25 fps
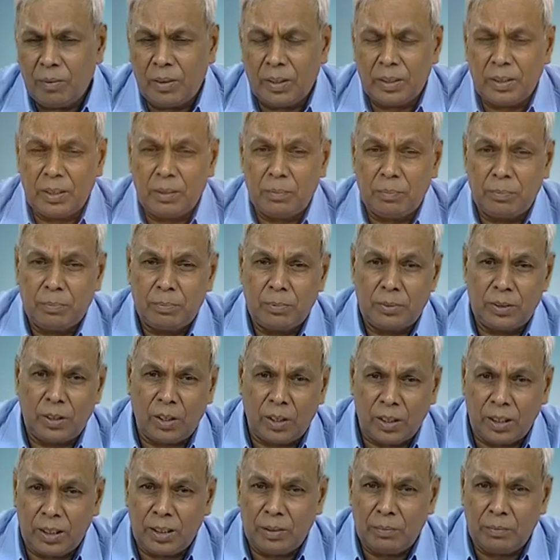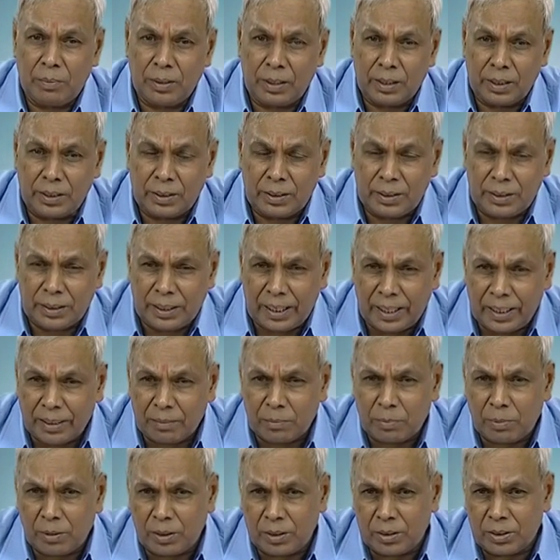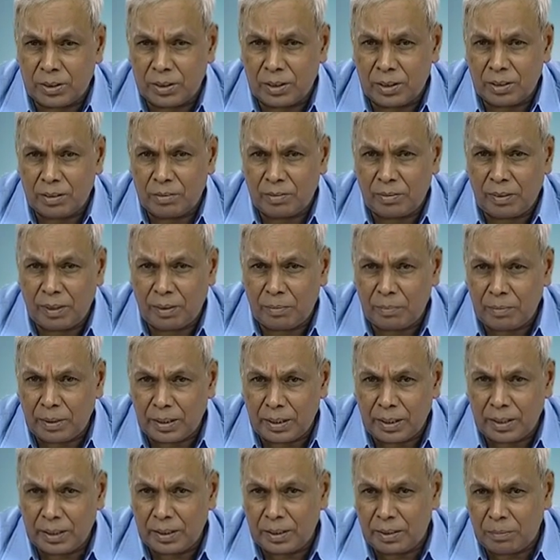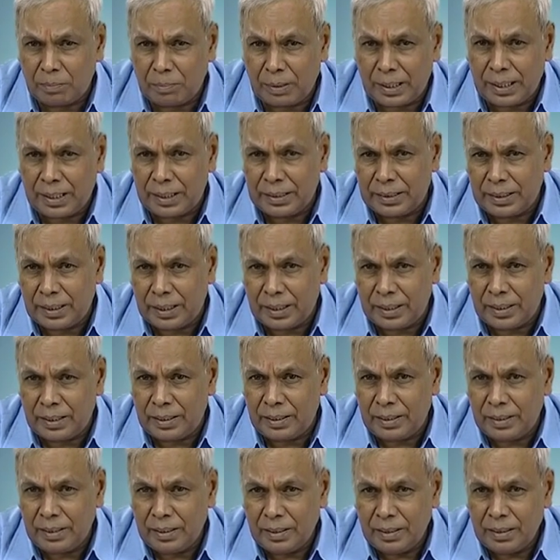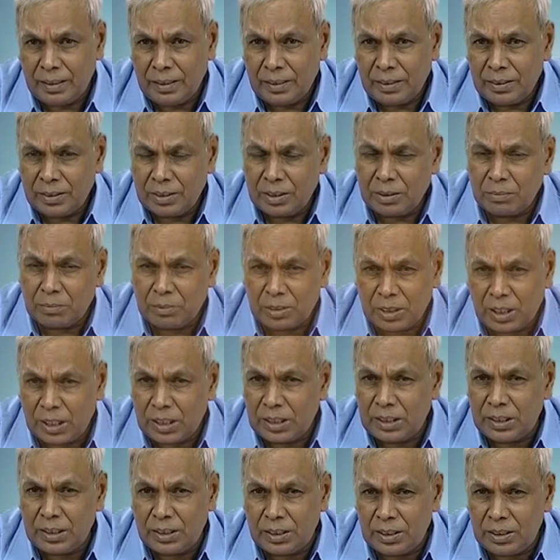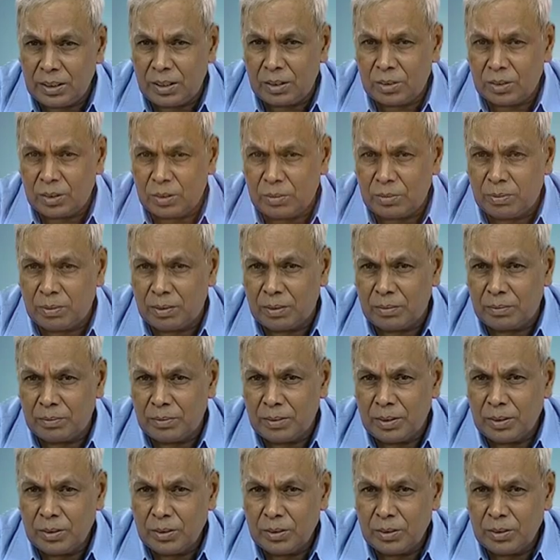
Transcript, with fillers: for the toluene because in that process while making the paraxylene, some toluene is also formed.